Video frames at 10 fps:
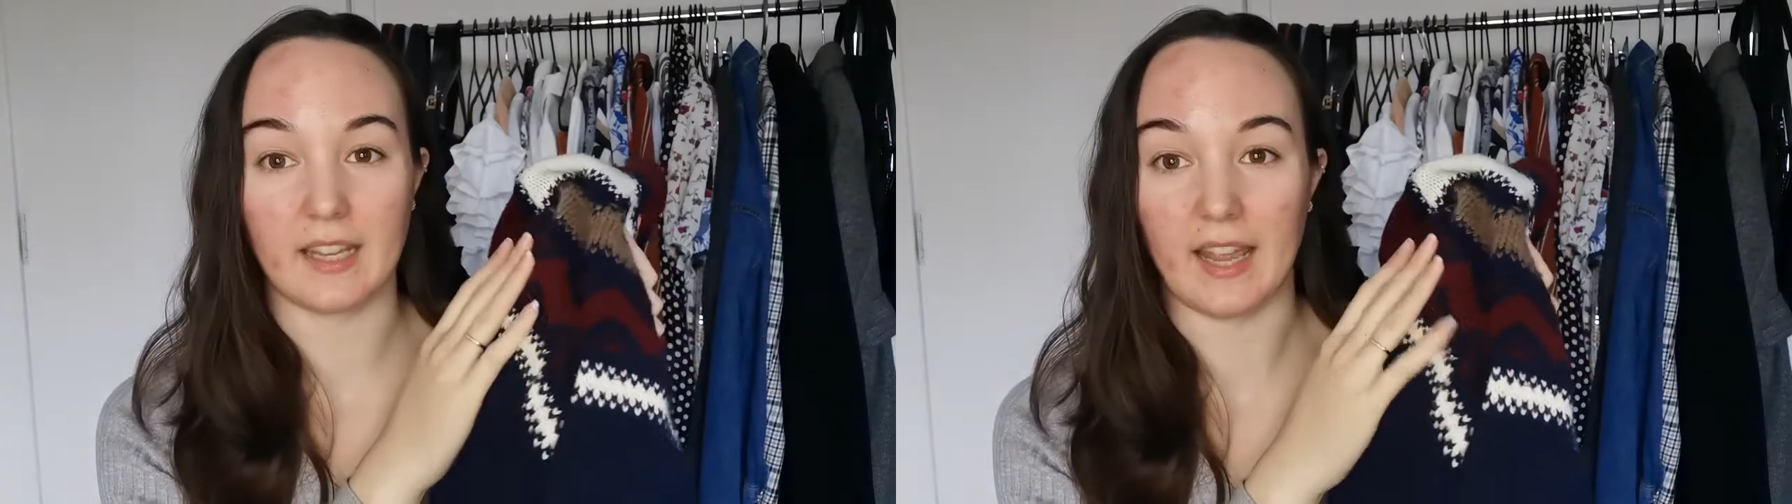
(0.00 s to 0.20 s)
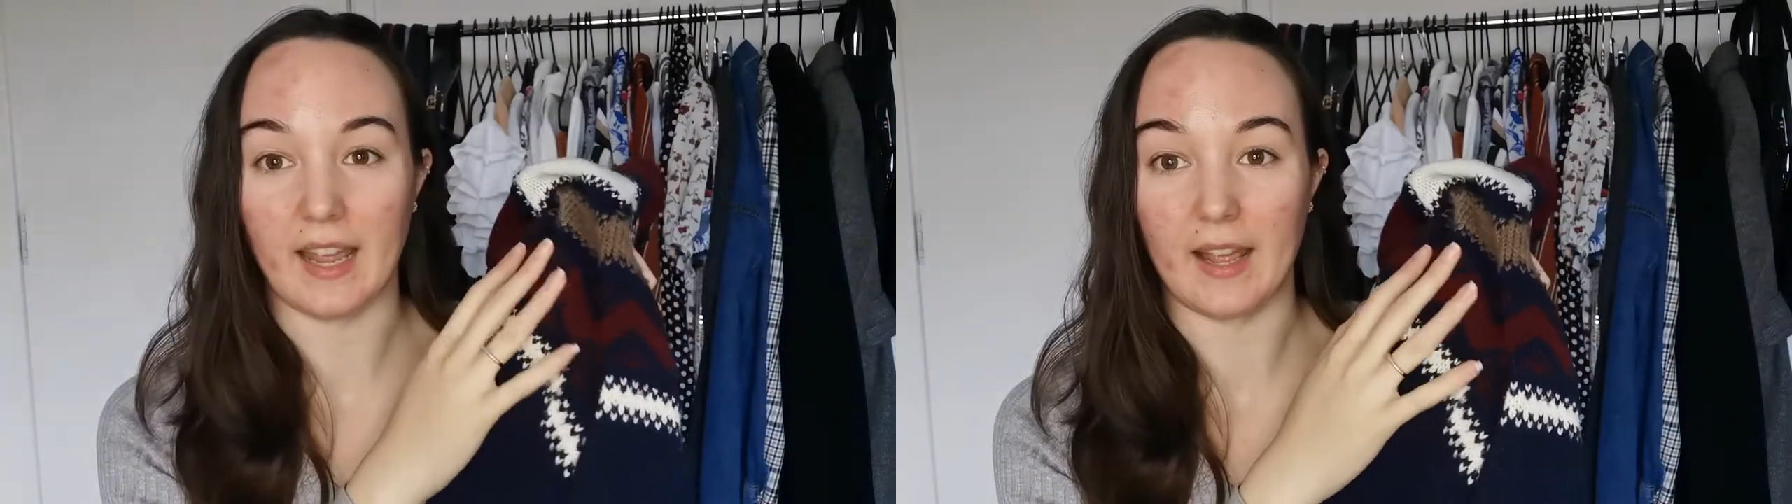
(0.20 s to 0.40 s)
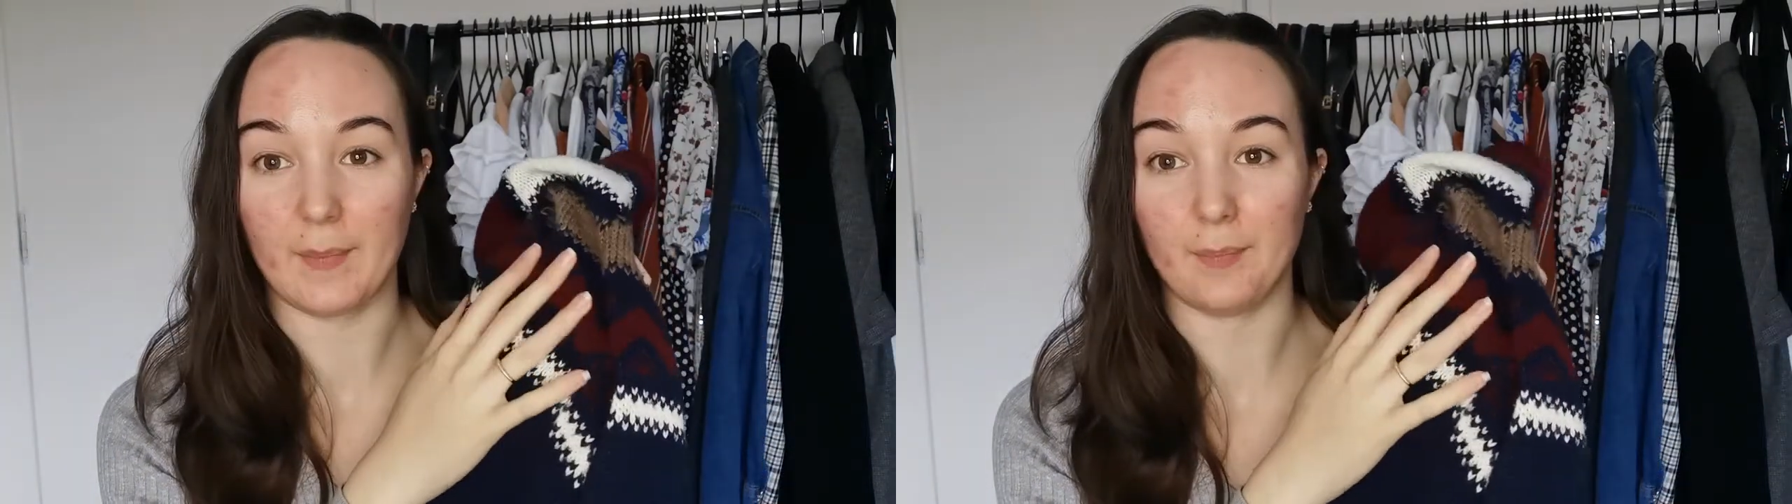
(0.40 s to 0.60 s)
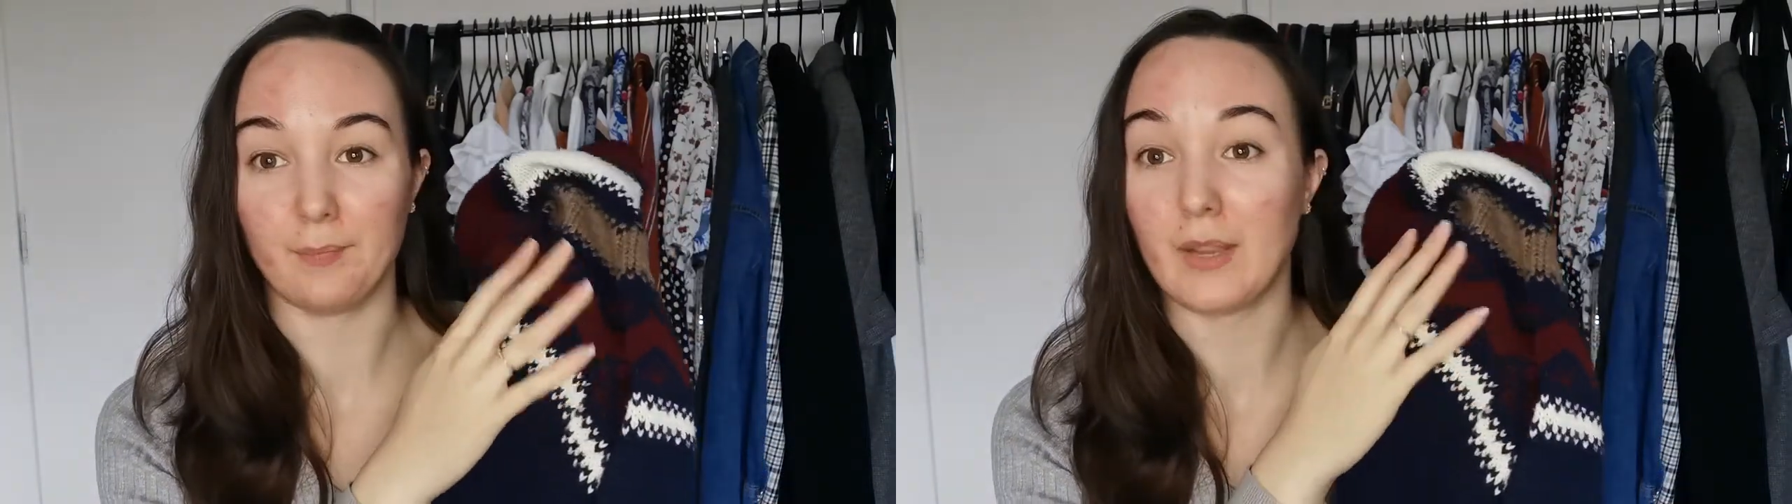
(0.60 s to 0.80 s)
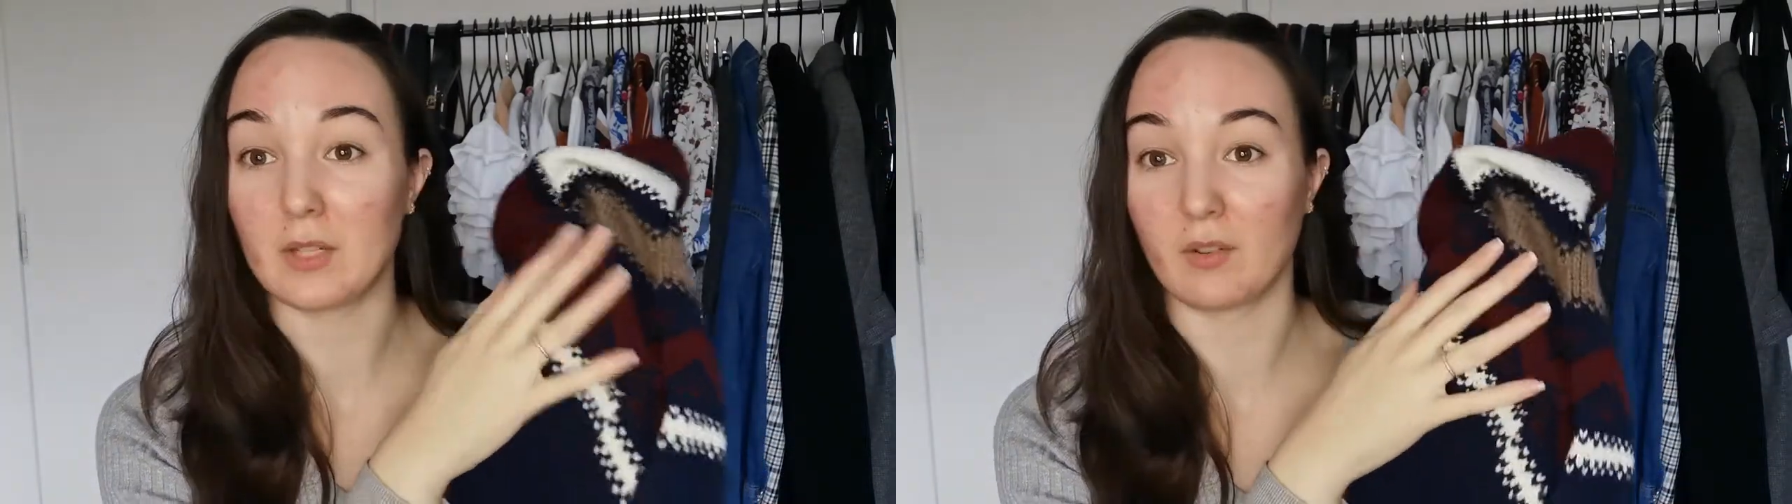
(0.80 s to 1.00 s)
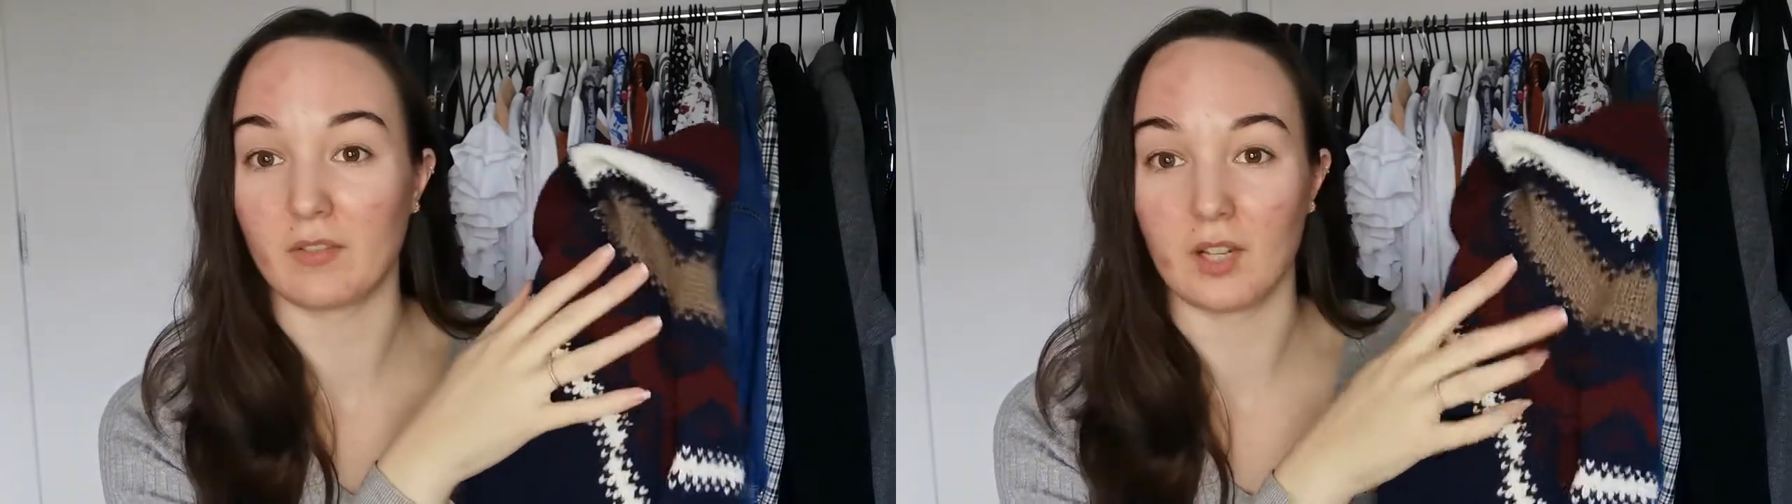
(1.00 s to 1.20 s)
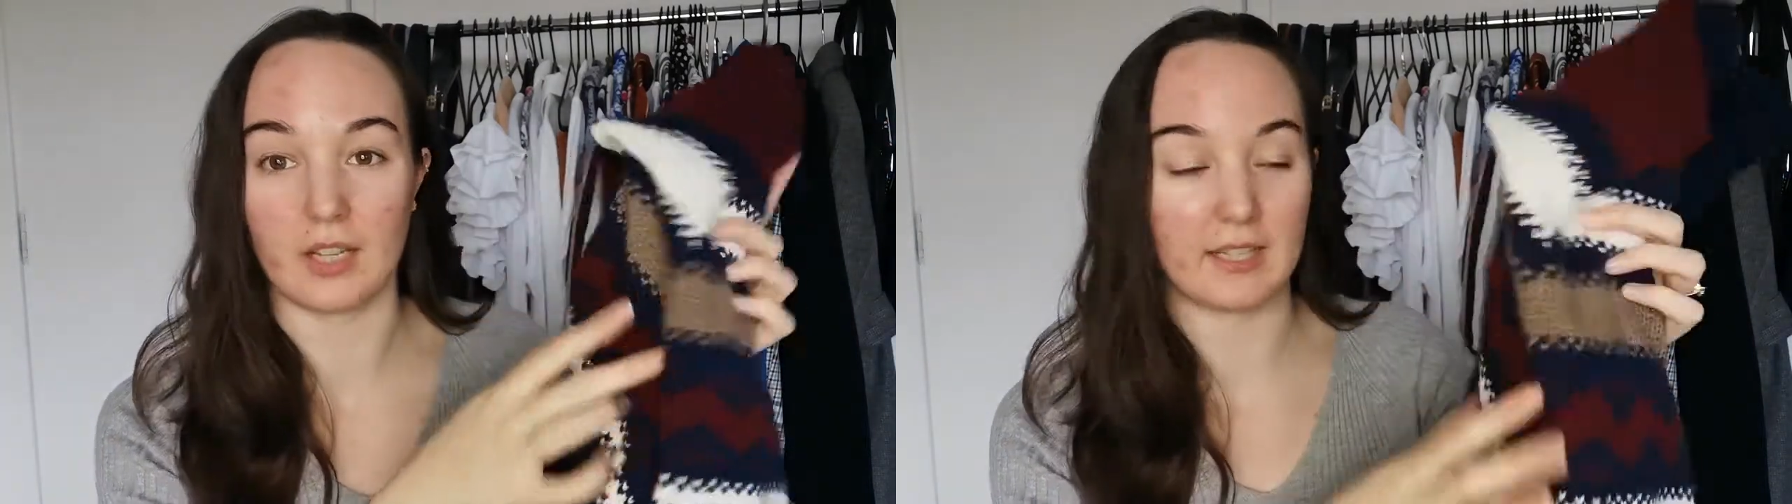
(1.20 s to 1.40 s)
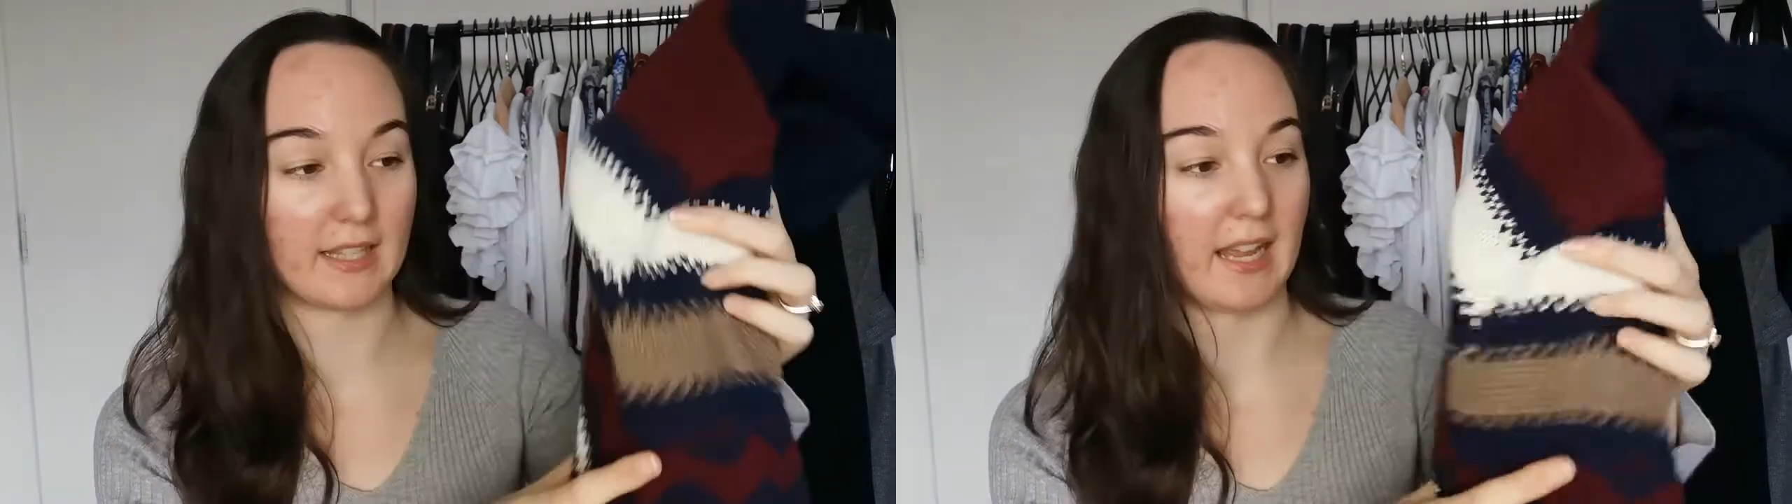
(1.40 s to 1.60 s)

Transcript: mixture of colours,